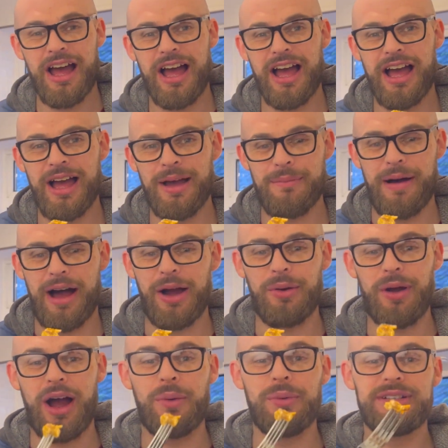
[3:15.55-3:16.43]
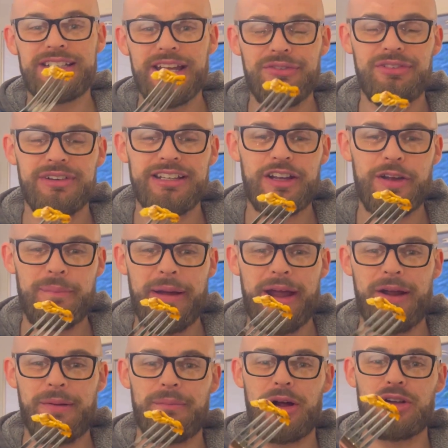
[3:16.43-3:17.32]
I would definitely
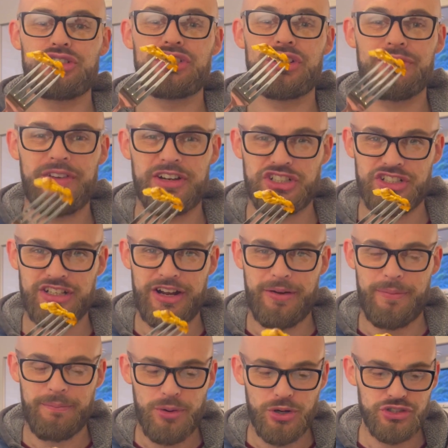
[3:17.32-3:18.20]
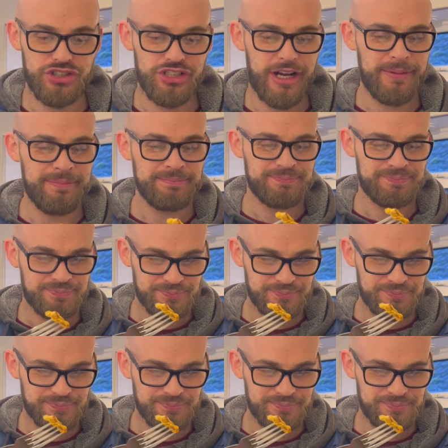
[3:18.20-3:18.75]
compare it most to the vegetarian butcher,